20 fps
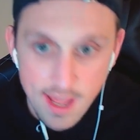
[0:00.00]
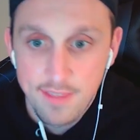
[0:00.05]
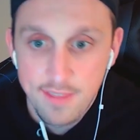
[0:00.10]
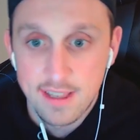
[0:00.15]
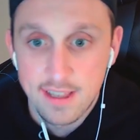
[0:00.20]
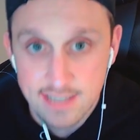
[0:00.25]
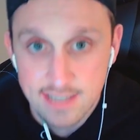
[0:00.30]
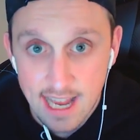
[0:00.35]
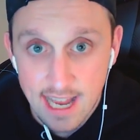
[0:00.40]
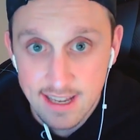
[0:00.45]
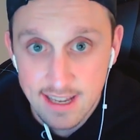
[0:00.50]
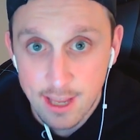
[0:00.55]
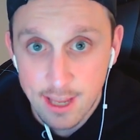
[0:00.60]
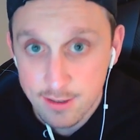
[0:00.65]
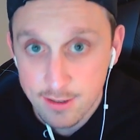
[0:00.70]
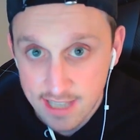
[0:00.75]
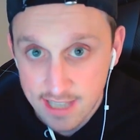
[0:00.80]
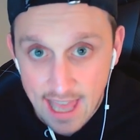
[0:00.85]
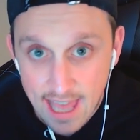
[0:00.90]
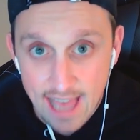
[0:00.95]
The San Diego
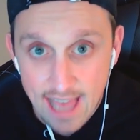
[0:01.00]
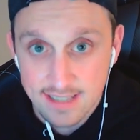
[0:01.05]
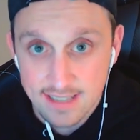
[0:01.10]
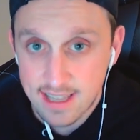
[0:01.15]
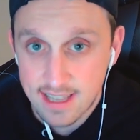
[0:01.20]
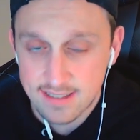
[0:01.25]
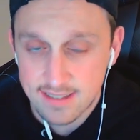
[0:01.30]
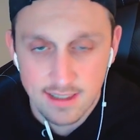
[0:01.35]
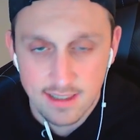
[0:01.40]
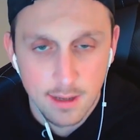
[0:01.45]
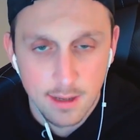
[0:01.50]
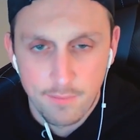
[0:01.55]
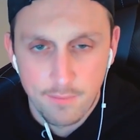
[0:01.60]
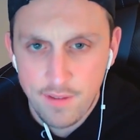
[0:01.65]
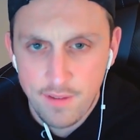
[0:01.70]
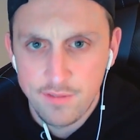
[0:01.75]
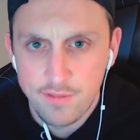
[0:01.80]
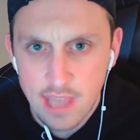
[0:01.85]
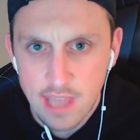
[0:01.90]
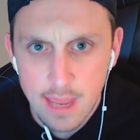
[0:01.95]
State Aztecs. They let up
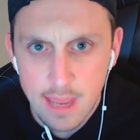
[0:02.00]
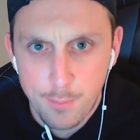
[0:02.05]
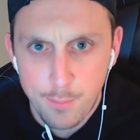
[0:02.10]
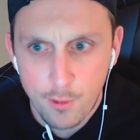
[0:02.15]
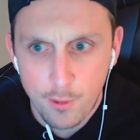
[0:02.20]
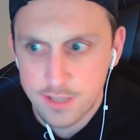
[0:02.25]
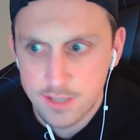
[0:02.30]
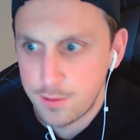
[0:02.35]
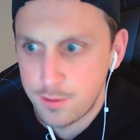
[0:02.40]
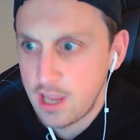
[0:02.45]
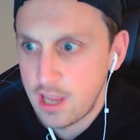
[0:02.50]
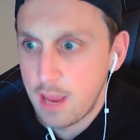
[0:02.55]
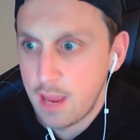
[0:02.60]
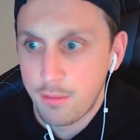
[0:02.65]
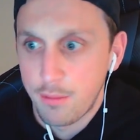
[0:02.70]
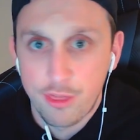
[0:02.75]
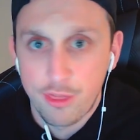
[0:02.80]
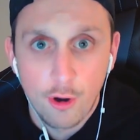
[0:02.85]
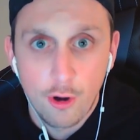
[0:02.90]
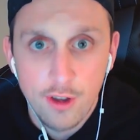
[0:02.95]
58 points per game,
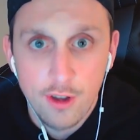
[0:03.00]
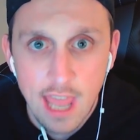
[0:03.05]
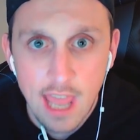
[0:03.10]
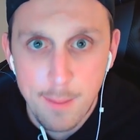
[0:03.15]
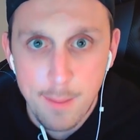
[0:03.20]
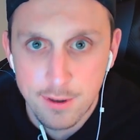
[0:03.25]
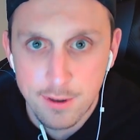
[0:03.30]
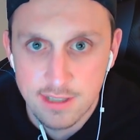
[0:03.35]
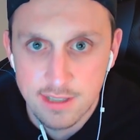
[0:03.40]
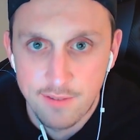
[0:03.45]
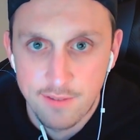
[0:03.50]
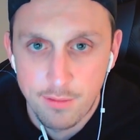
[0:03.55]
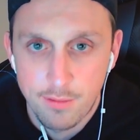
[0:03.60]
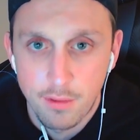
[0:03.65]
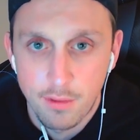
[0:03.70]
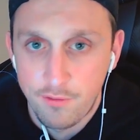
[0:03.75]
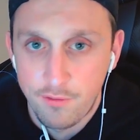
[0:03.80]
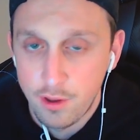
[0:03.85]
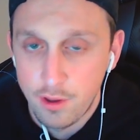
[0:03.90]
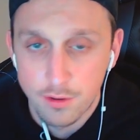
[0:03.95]
38% from
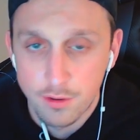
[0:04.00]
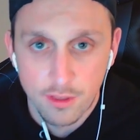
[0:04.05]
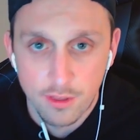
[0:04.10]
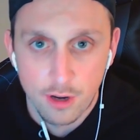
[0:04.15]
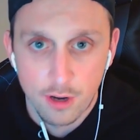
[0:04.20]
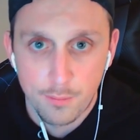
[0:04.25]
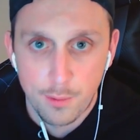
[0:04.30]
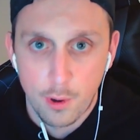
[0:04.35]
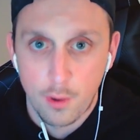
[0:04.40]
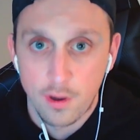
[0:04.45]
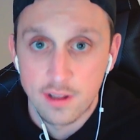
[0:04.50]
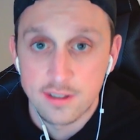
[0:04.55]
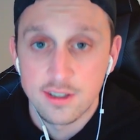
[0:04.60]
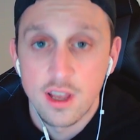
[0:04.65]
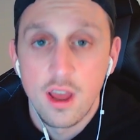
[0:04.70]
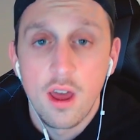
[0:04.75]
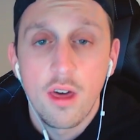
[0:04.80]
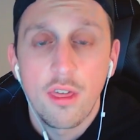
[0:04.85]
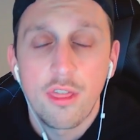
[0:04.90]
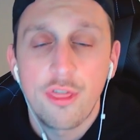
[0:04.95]
the field in their opponents,
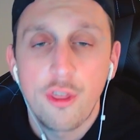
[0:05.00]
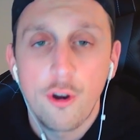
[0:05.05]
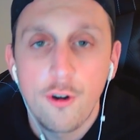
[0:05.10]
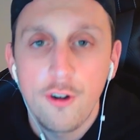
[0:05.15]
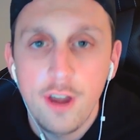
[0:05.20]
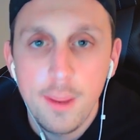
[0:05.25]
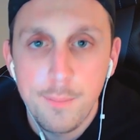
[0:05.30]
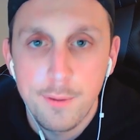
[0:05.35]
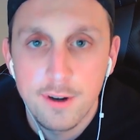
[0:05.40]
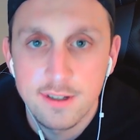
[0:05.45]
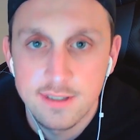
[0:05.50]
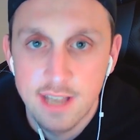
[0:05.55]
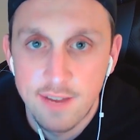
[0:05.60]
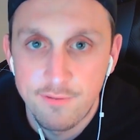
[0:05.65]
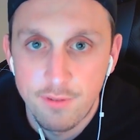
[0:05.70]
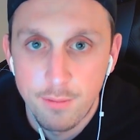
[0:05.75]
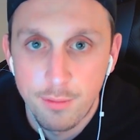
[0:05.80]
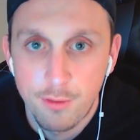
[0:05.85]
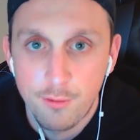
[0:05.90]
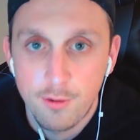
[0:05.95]
30%
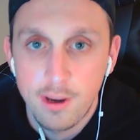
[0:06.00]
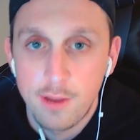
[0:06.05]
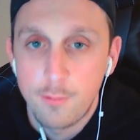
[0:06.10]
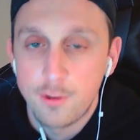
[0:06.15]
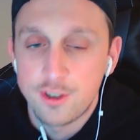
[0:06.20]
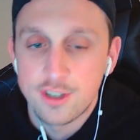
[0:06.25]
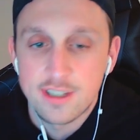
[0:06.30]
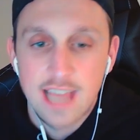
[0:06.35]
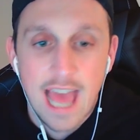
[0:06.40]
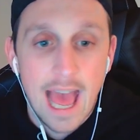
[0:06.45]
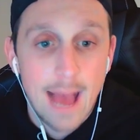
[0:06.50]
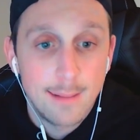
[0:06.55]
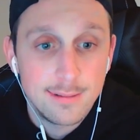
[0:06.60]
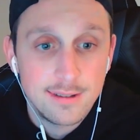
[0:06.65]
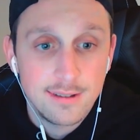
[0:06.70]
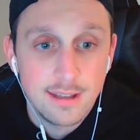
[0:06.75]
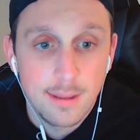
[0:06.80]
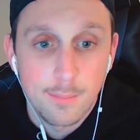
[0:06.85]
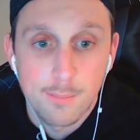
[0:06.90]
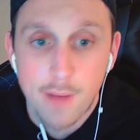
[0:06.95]
from three, which is
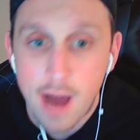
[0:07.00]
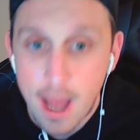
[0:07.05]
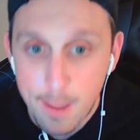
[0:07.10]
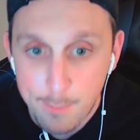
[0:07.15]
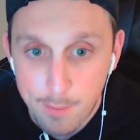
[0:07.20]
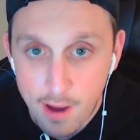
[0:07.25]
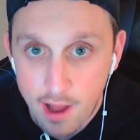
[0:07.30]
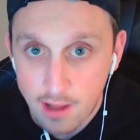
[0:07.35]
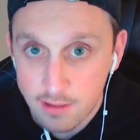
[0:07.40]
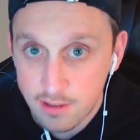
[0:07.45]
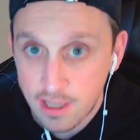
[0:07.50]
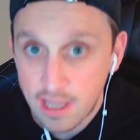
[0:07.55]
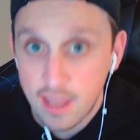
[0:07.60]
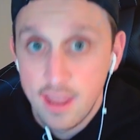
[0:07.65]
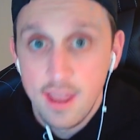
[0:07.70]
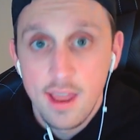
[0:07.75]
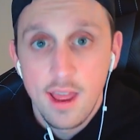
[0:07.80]
absolutely mind-boggling.